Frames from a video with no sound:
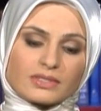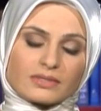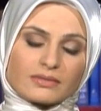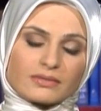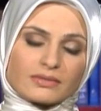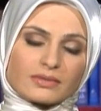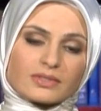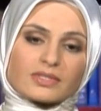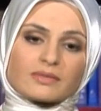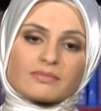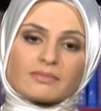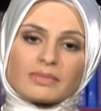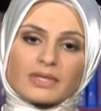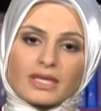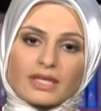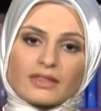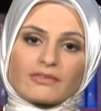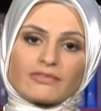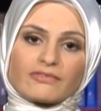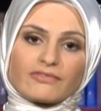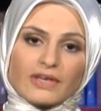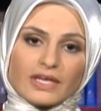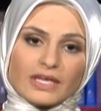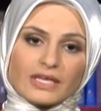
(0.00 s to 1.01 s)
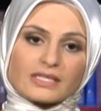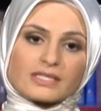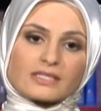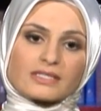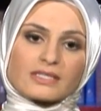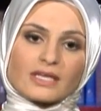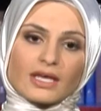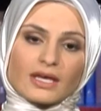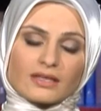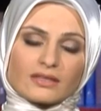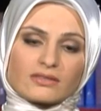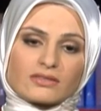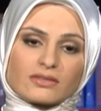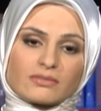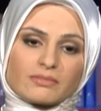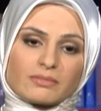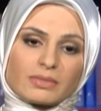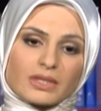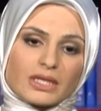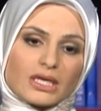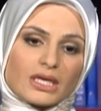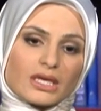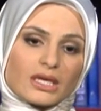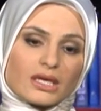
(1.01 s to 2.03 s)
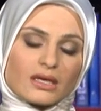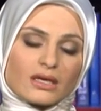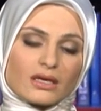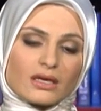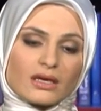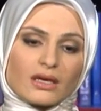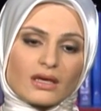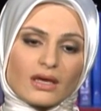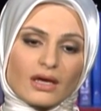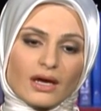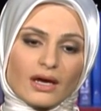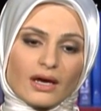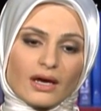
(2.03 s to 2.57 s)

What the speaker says: to be the face and to be